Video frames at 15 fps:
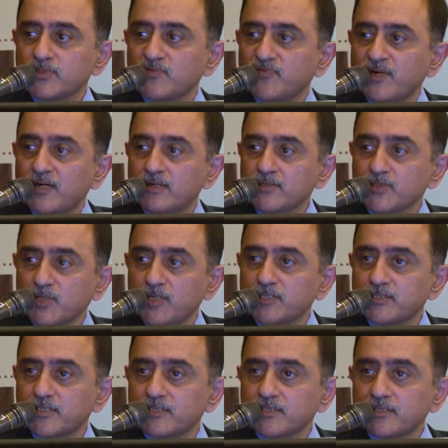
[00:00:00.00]
of our
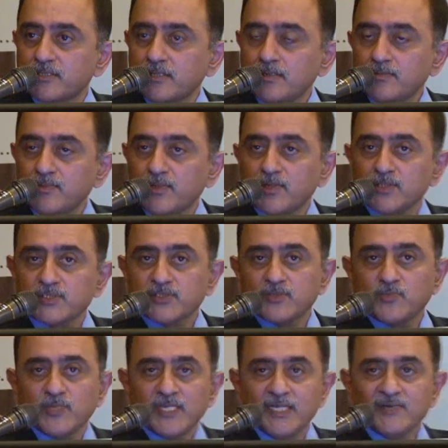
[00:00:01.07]
choices, because the
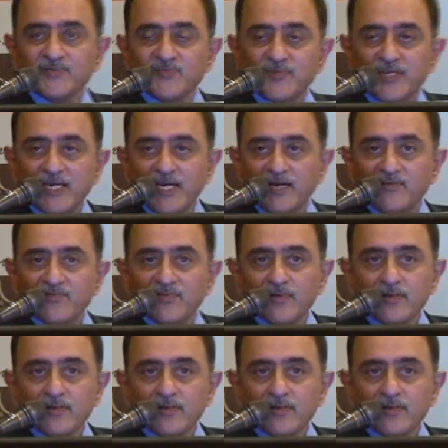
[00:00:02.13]
beliefs we have